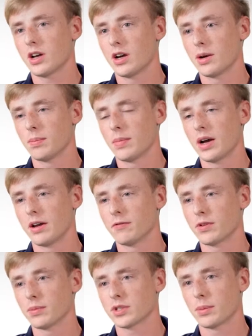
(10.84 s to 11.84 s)
Um, I'm
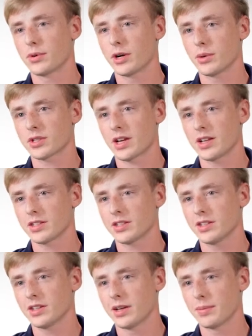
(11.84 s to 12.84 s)
from Sun Prairie,
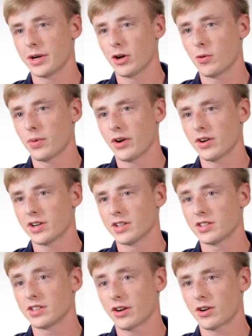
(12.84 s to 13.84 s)
Wisconsin, and my home parish is
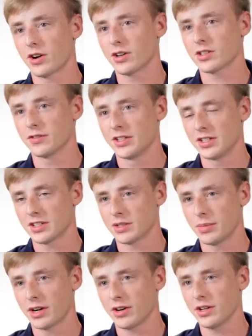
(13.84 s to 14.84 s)
Sacred Hearts of Jesus and
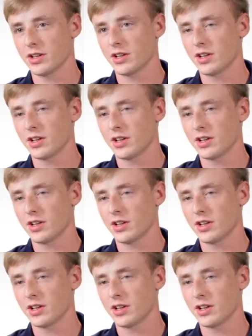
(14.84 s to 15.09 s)
Mary.